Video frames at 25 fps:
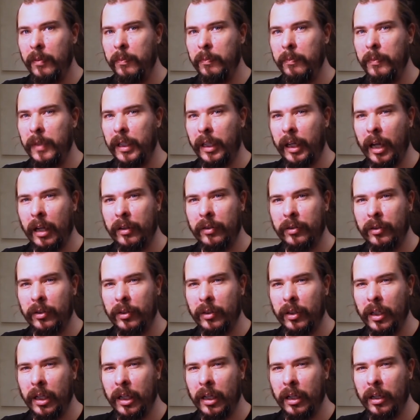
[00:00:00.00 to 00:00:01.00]

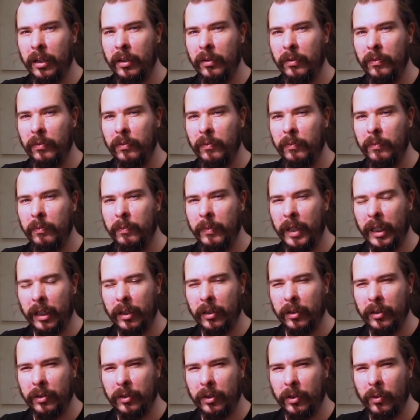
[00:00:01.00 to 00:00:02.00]
Mercator
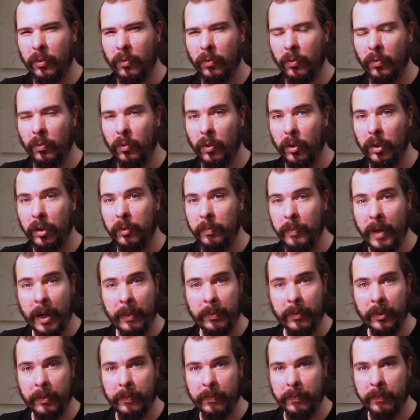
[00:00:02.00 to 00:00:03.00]
world map.